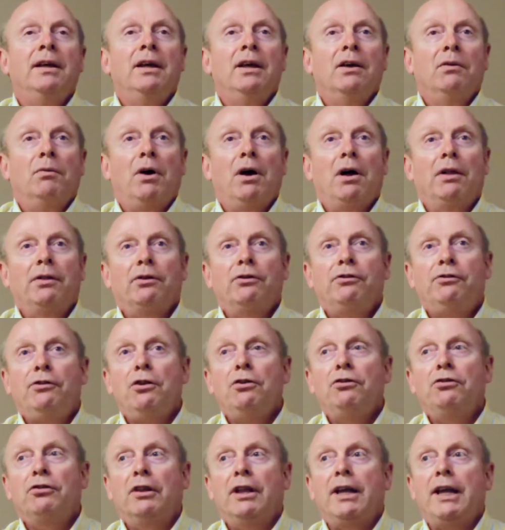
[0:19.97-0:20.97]
Well, there's
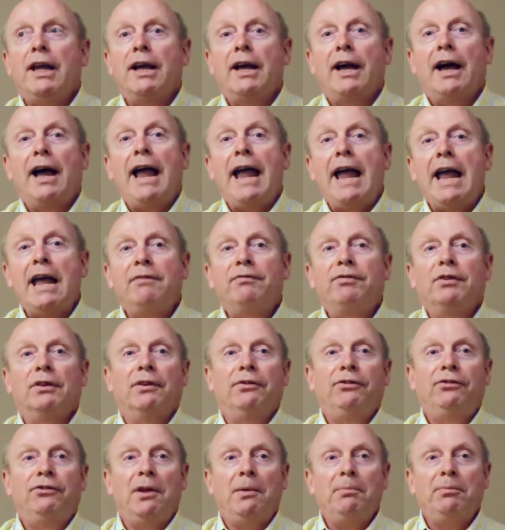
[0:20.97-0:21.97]
usually a handful
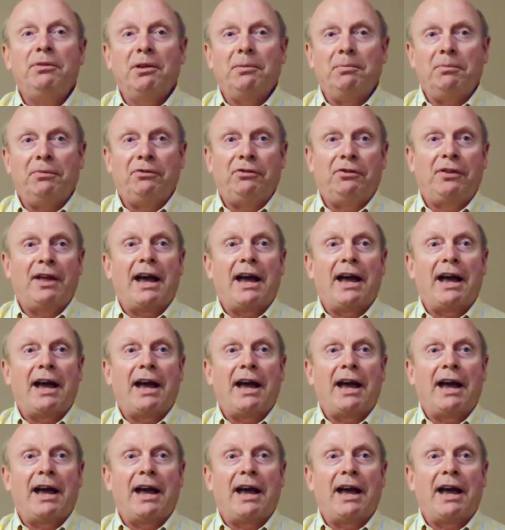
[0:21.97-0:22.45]
of symptoms